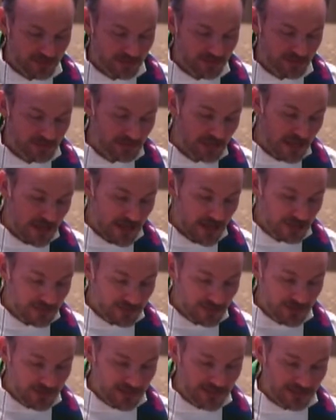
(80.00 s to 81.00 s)
"As
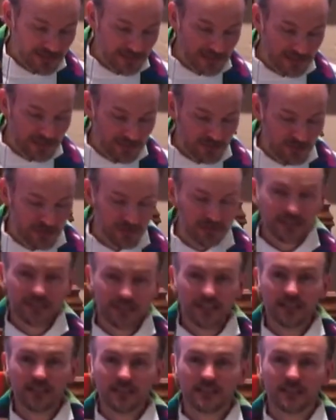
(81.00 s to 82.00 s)
for these things that you
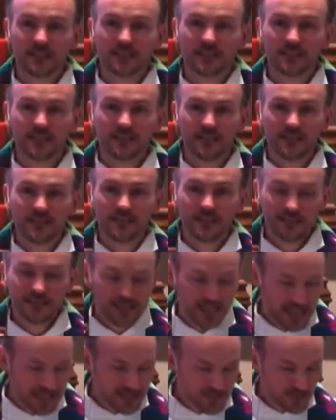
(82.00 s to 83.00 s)
see, the
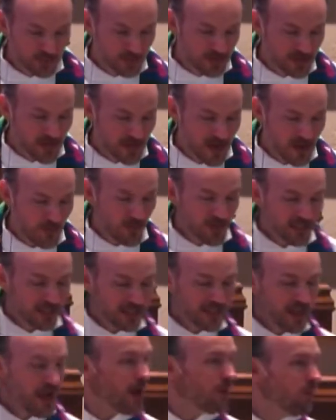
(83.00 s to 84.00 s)
days will come when
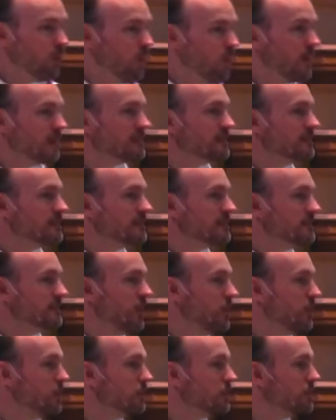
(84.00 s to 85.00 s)
not one
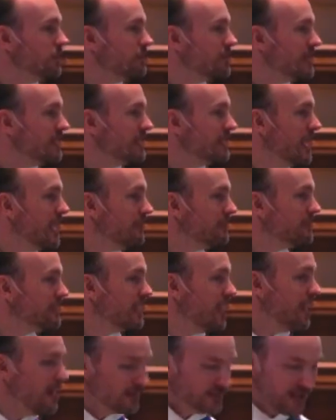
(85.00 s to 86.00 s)
stone will be left
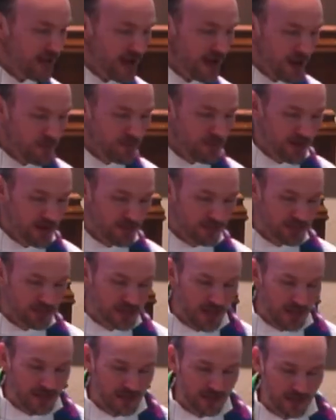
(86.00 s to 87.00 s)
on top of
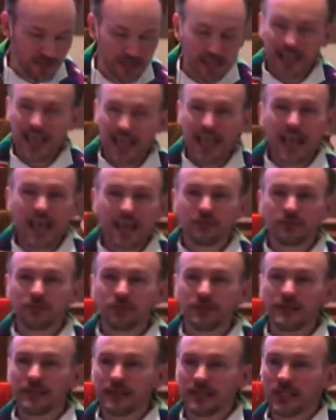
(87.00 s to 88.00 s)
another.
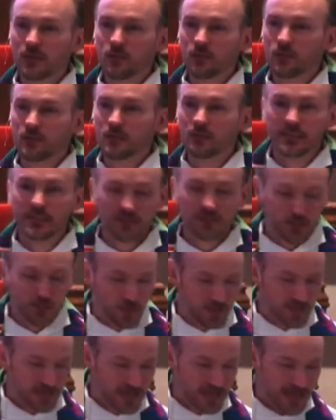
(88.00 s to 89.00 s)
Everything will be
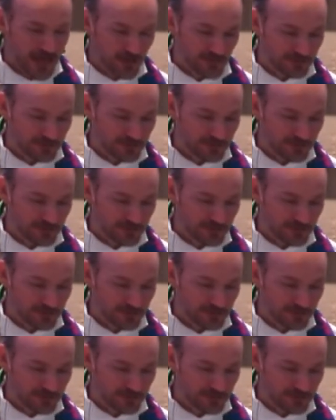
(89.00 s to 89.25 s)
torn down."